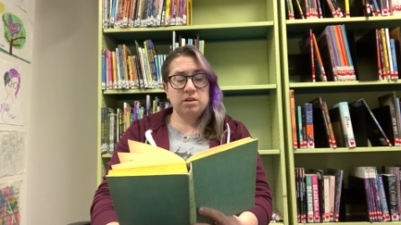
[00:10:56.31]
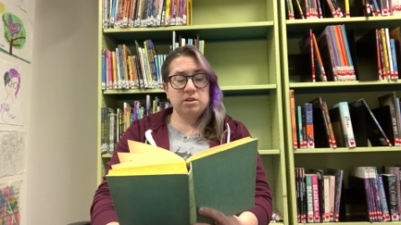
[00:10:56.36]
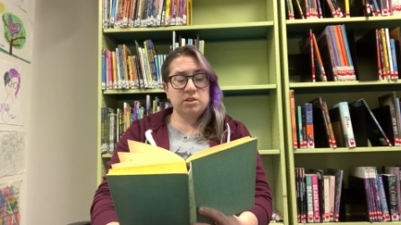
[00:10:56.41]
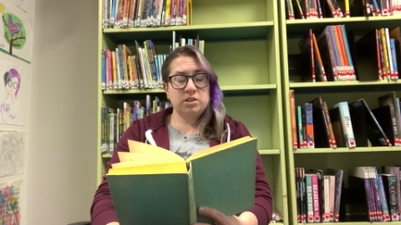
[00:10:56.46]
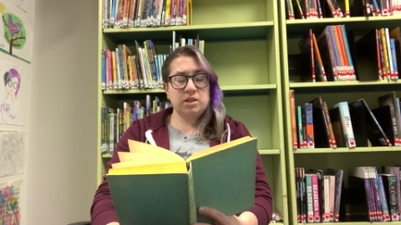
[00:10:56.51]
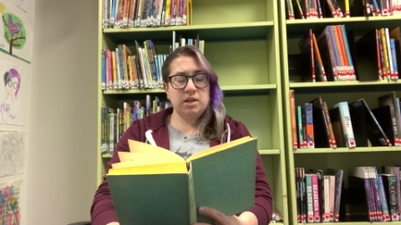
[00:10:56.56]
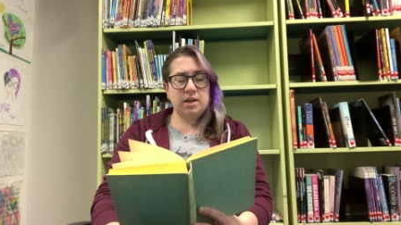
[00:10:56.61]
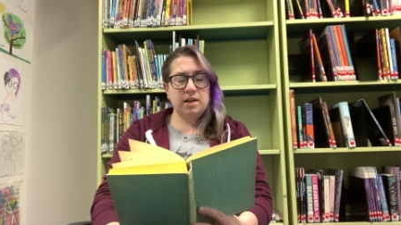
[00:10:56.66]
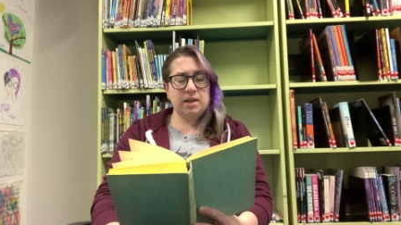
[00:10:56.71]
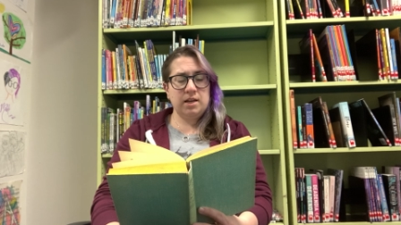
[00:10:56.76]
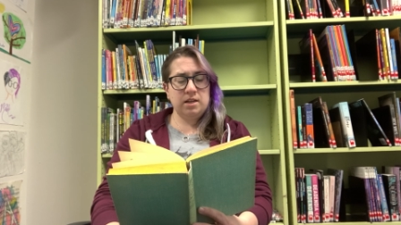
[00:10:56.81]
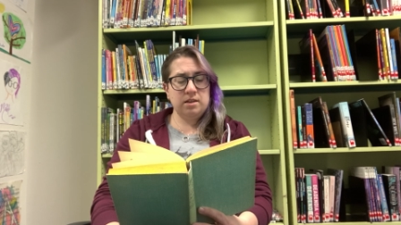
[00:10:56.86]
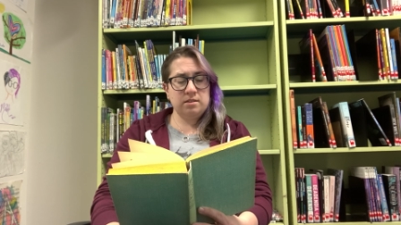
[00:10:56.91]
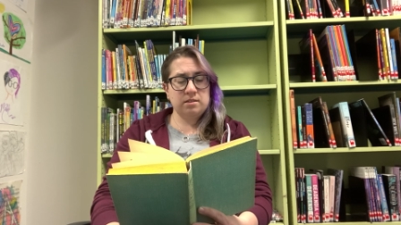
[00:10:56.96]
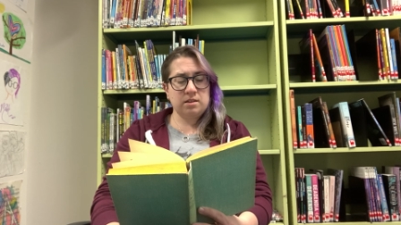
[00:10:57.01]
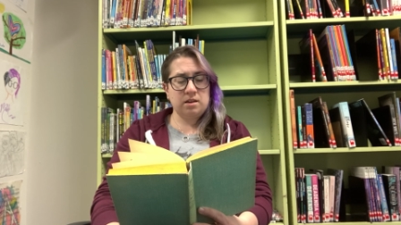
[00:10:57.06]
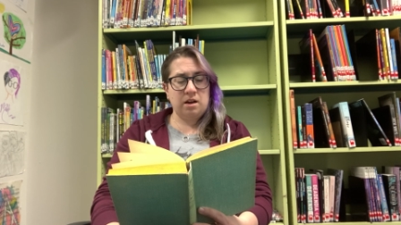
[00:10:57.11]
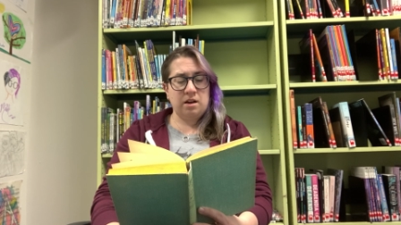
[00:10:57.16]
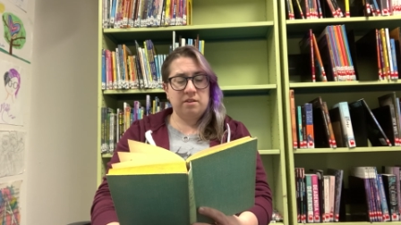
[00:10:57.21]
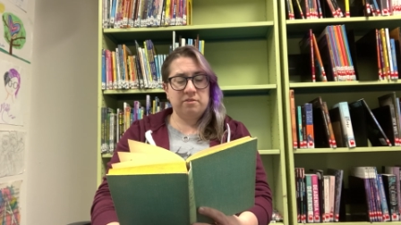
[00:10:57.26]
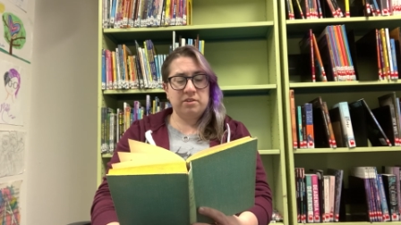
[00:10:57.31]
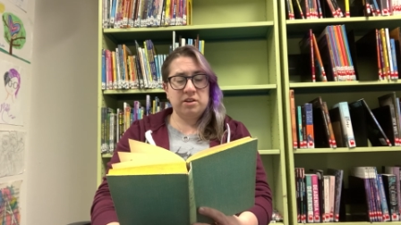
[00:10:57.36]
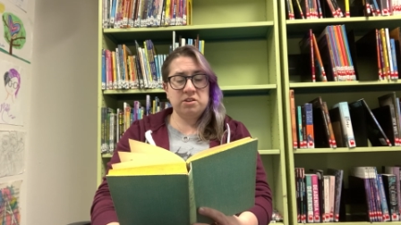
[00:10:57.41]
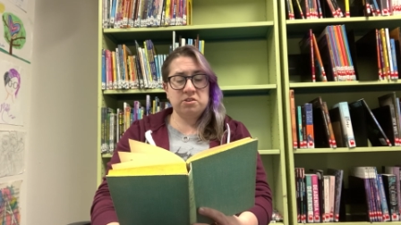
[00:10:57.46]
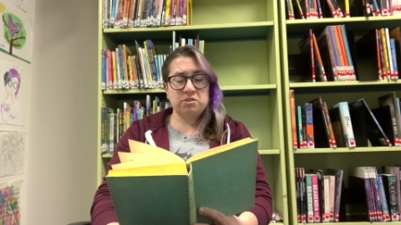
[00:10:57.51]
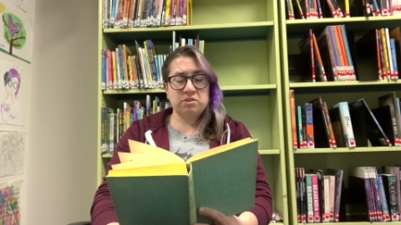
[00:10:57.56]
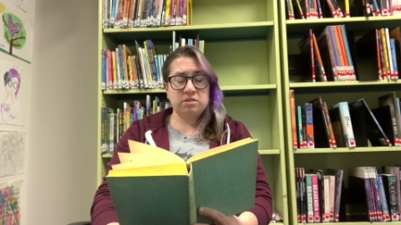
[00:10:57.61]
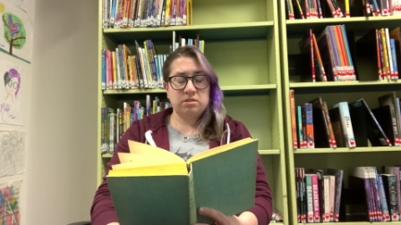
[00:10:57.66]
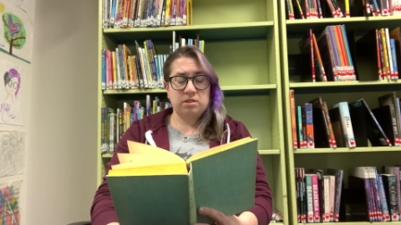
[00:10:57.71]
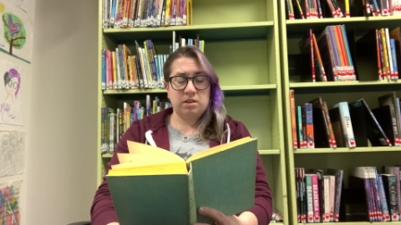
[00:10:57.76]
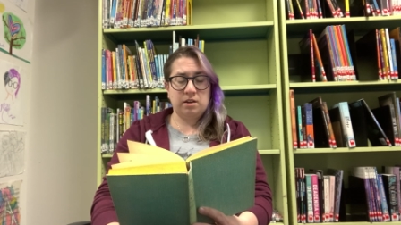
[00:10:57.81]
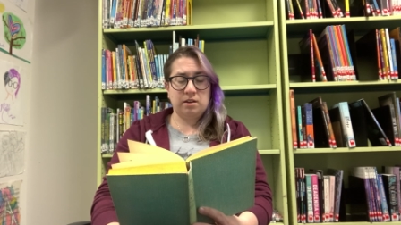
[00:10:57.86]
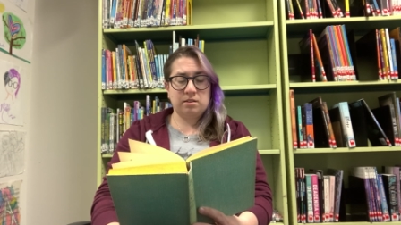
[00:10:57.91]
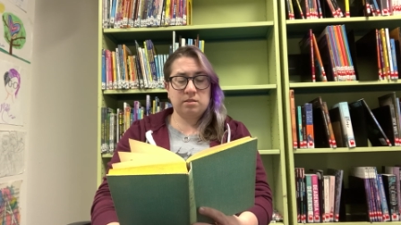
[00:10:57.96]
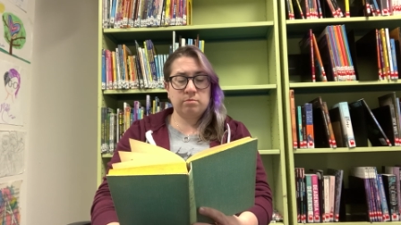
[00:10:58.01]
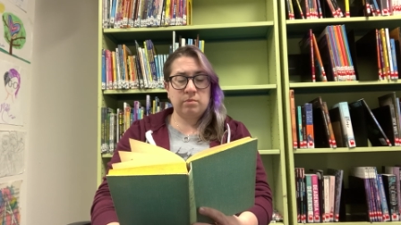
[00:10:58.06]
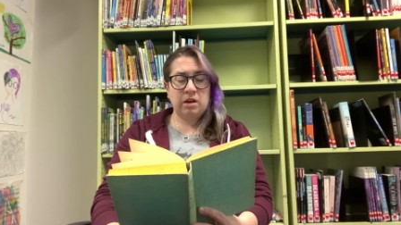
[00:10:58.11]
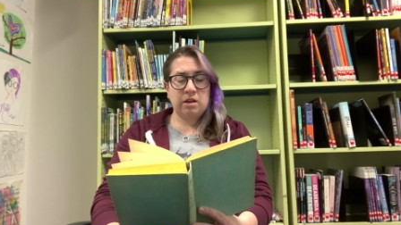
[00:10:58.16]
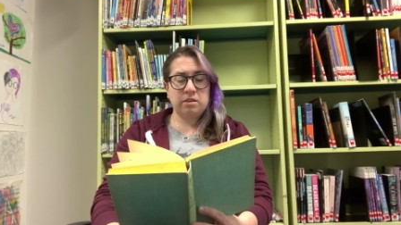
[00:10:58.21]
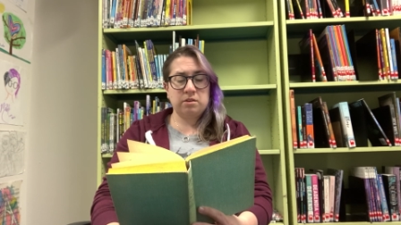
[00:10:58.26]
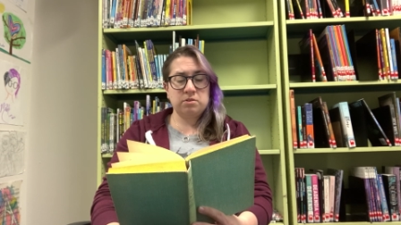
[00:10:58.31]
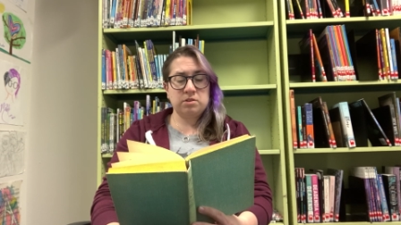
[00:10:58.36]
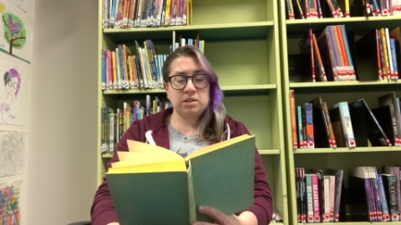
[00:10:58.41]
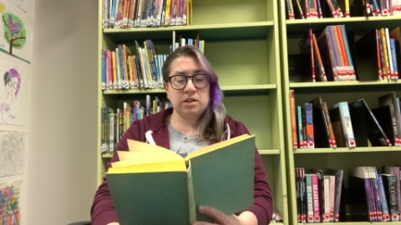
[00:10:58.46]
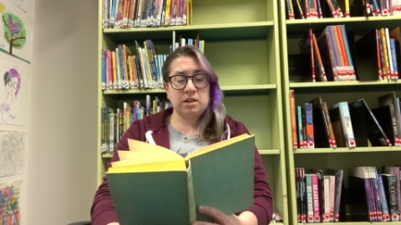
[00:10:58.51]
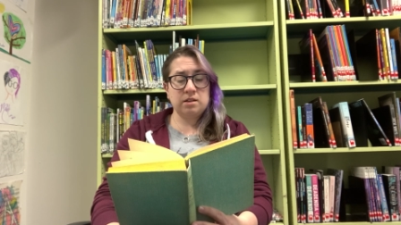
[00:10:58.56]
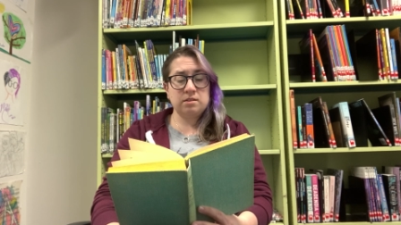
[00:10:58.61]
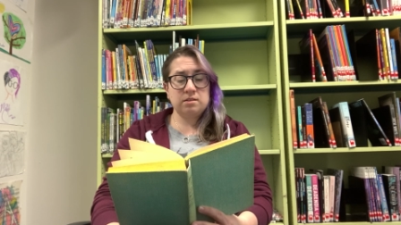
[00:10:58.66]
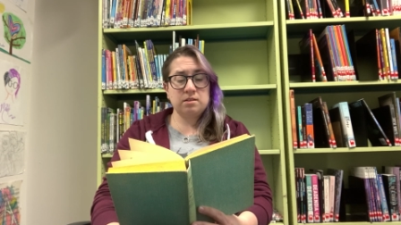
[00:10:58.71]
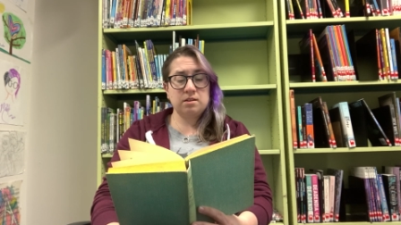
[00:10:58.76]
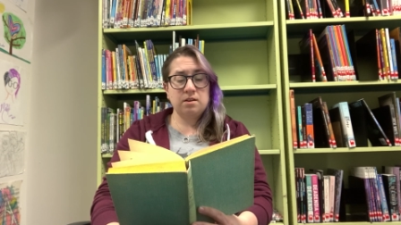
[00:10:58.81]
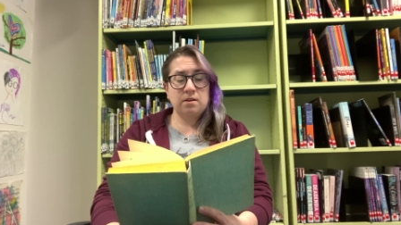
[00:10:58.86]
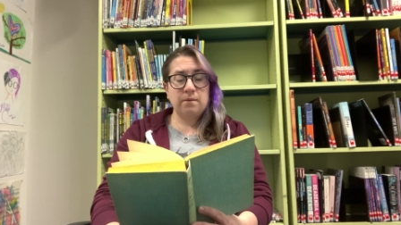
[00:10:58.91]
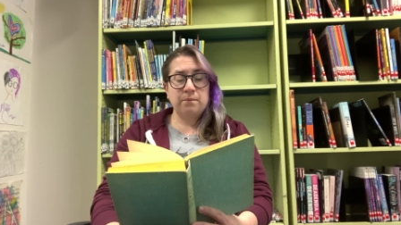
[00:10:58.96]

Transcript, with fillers: She is kind of interesting, as Matthew says.